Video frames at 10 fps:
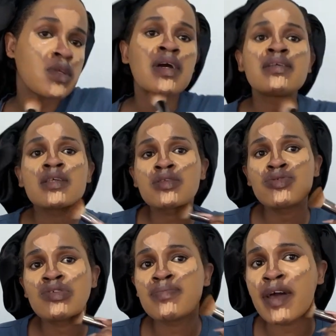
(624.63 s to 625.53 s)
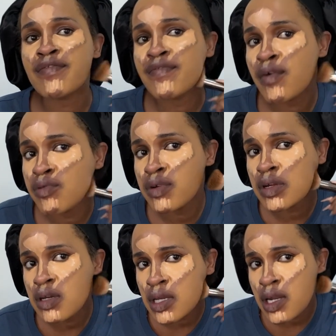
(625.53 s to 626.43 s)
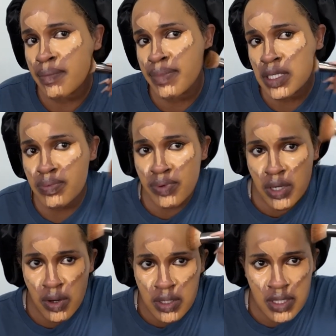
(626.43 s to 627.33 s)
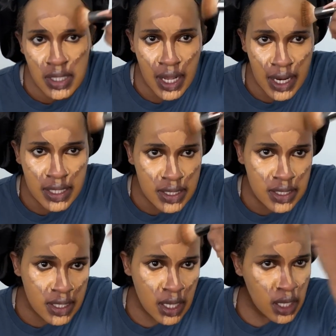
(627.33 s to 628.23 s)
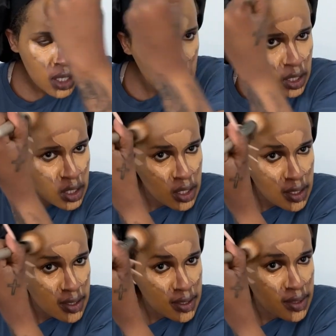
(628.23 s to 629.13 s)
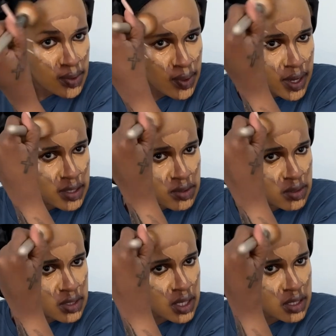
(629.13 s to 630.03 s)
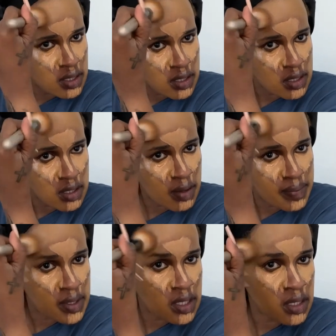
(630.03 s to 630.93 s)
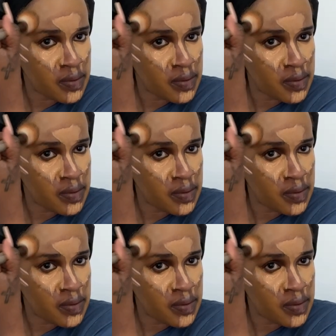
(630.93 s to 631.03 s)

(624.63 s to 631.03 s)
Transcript: Guys, excuse my phone. Can I please put it on silence? so I don't get disturbed.